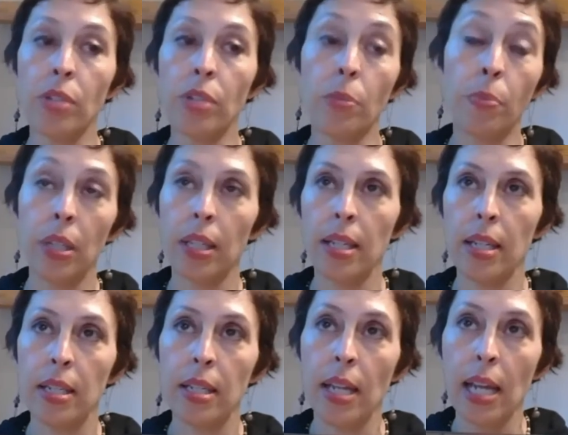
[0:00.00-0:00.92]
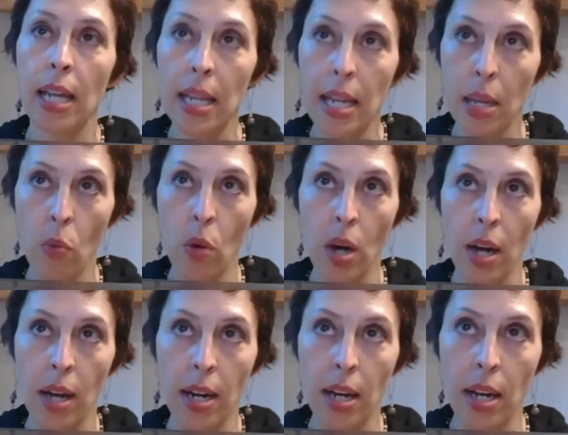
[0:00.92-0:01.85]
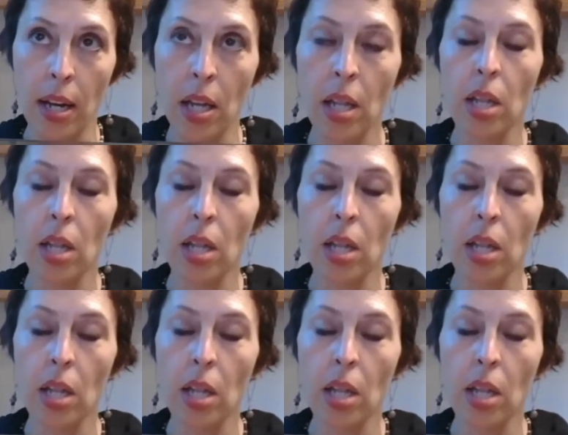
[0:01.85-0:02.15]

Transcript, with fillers: to please anyone. Yeah.